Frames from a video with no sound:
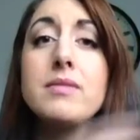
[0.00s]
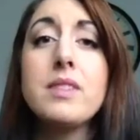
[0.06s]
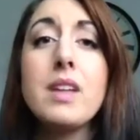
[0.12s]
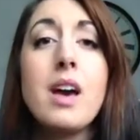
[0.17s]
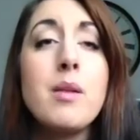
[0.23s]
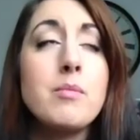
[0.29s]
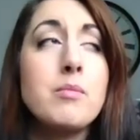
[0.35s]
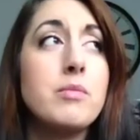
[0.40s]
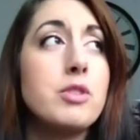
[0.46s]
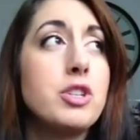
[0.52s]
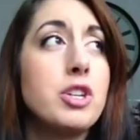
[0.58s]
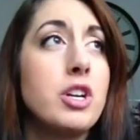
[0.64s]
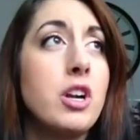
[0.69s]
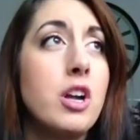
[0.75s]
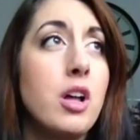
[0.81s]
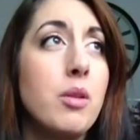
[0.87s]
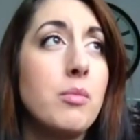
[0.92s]
I'm
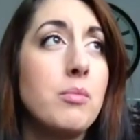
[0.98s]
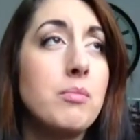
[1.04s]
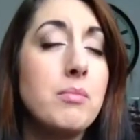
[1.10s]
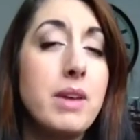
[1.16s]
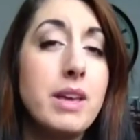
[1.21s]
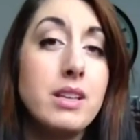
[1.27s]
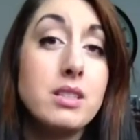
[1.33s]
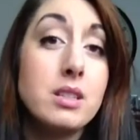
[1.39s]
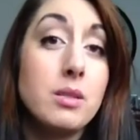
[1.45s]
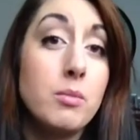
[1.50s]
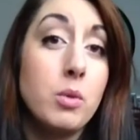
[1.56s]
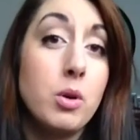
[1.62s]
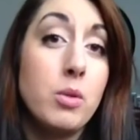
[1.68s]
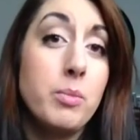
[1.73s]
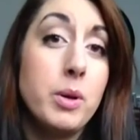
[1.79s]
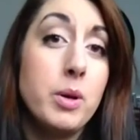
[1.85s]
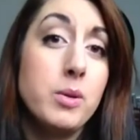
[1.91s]
sure I'll make some
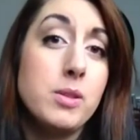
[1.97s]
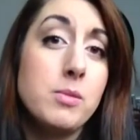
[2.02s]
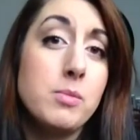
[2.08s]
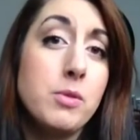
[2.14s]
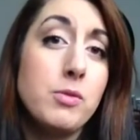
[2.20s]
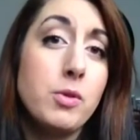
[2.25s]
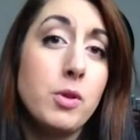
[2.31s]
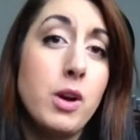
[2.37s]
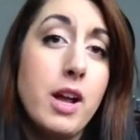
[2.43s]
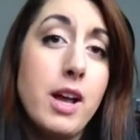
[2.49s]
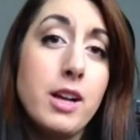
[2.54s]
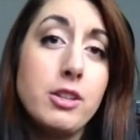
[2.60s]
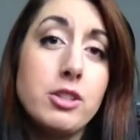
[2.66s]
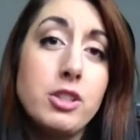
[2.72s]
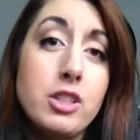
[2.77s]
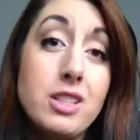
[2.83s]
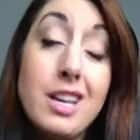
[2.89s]
more posts before I
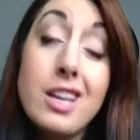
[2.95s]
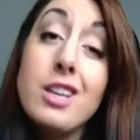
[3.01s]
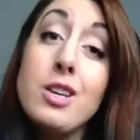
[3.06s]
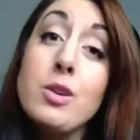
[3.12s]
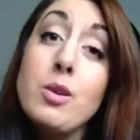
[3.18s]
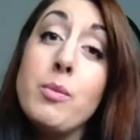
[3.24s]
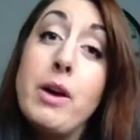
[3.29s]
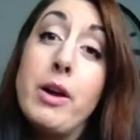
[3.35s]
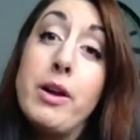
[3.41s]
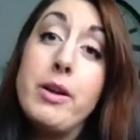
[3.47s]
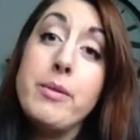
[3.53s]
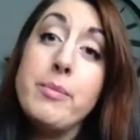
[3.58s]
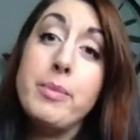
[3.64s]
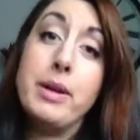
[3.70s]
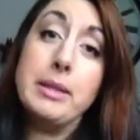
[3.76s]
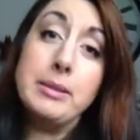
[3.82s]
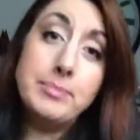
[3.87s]
actually tell you about
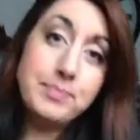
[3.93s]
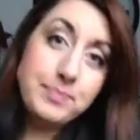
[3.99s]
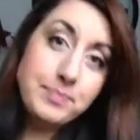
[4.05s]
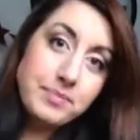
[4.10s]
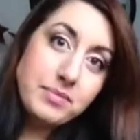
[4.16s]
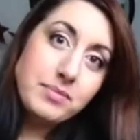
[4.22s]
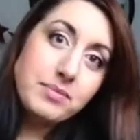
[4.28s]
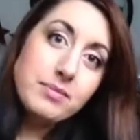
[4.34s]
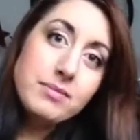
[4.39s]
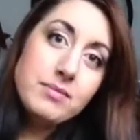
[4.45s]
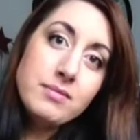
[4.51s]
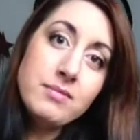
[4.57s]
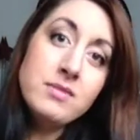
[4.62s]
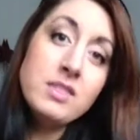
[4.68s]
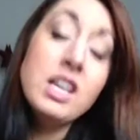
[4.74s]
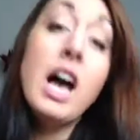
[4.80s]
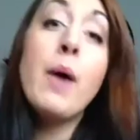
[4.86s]
it, but
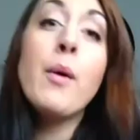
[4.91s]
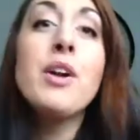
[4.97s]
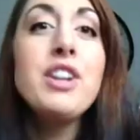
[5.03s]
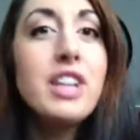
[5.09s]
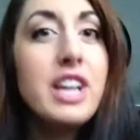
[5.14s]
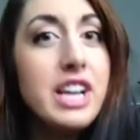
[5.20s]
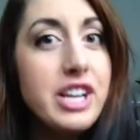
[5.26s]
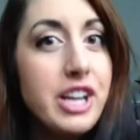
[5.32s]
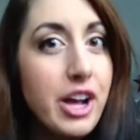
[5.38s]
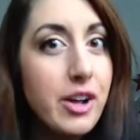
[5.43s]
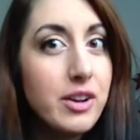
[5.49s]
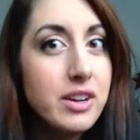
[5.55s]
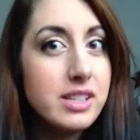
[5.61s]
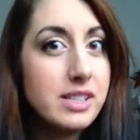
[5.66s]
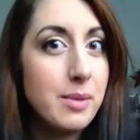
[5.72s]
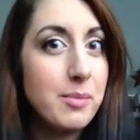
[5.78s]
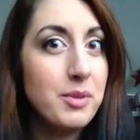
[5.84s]
I wanted to let you know
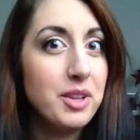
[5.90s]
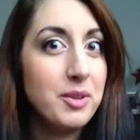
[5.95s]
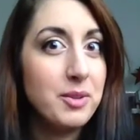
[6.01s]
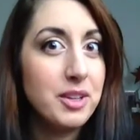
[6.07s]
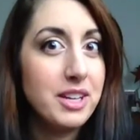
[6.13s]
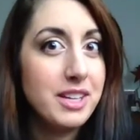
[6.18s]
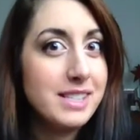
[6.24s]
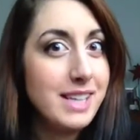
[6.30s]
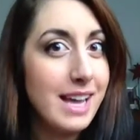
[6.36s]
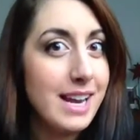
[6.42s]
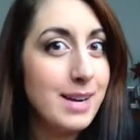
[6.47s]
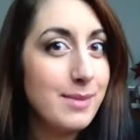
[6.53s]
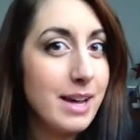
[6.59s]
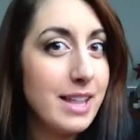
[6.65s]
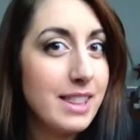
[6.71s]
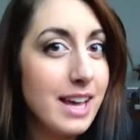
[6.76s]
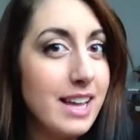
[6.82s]
because I'm really, really excited
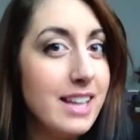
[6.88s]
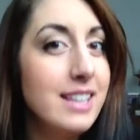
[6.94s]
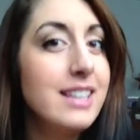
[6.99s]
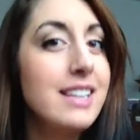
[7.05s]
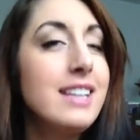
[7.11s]
about that.